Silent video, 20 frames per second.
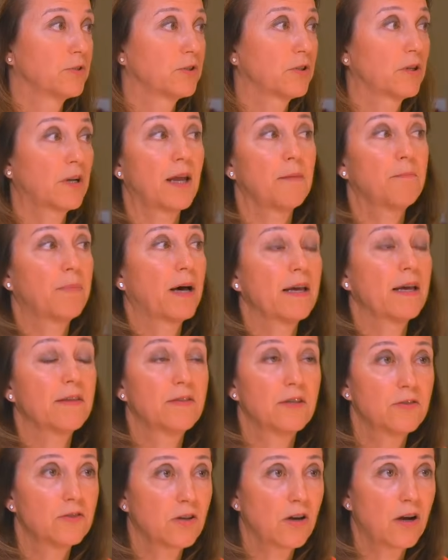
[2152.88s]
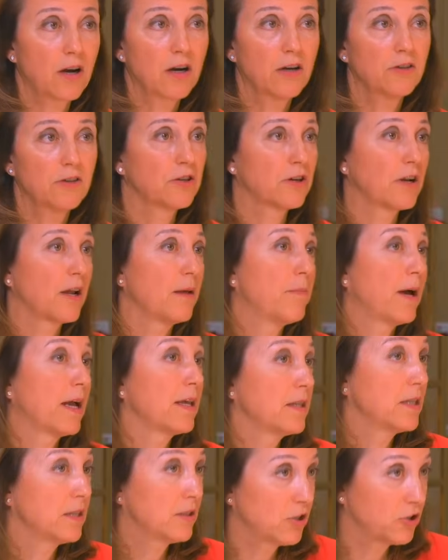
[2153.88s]
Should I buy this car? Should I
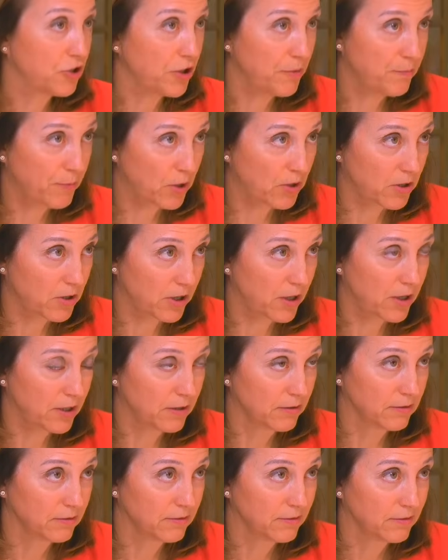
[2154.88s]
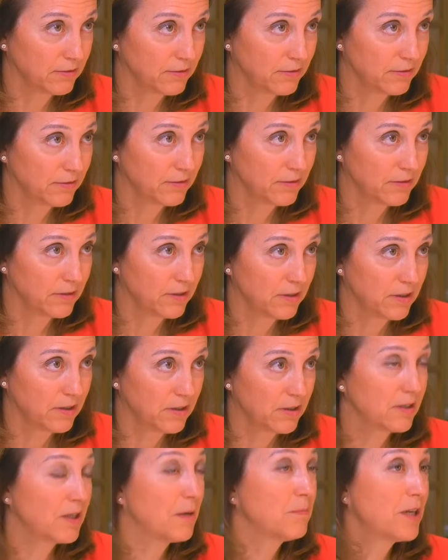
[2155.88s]
buy this cheaper car?
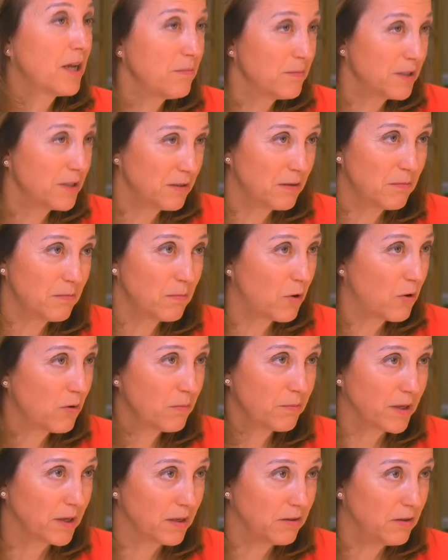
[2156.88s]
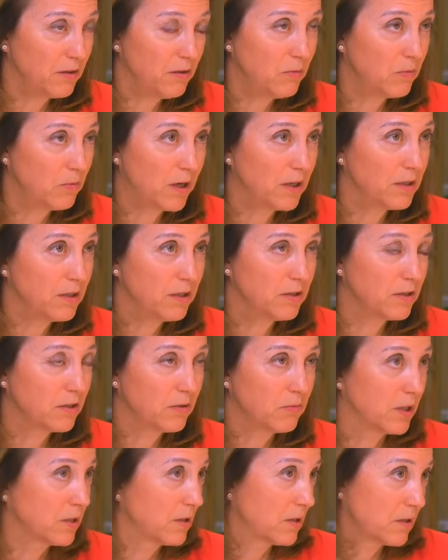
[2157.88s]
Sometimes in the moment, you want to
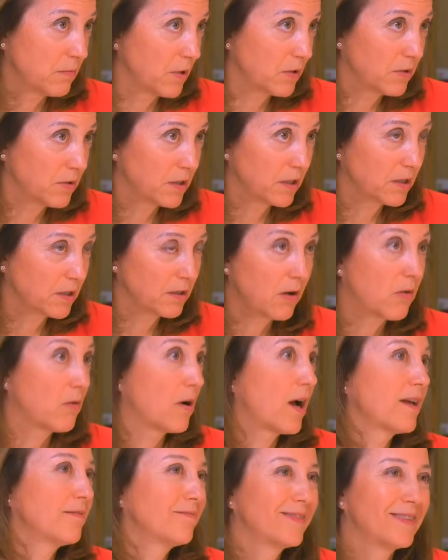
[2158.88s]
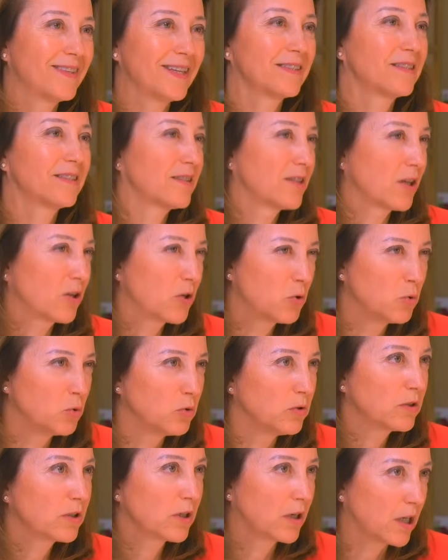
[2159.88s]
do what's the most, this is a
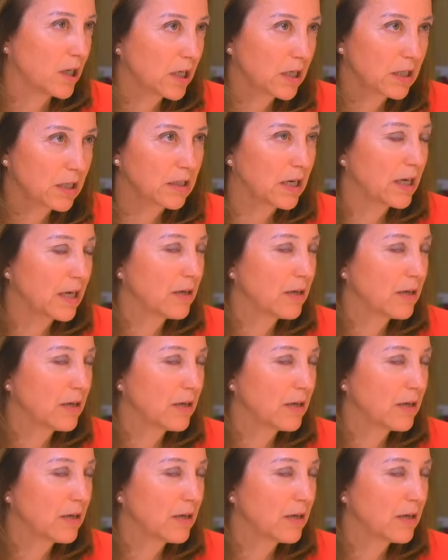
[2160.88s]
cool car.